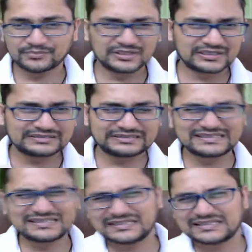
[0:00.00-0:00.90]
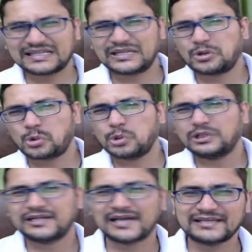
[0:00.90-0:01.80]
uh, this is just like a rule
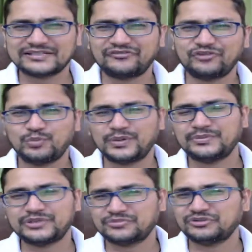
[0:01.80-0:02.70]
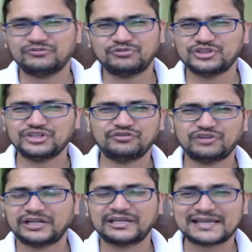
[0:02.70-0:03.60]
that has if you play bishop c4
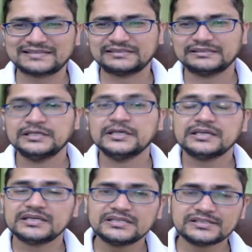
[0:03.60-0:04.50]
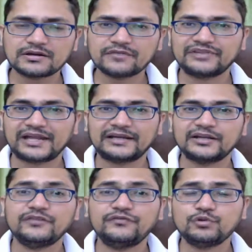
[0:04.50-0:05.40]
g4 and castle instead of that
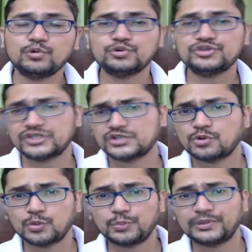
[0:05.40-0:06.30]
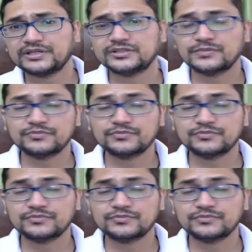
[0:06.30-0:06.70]
if you just want to play some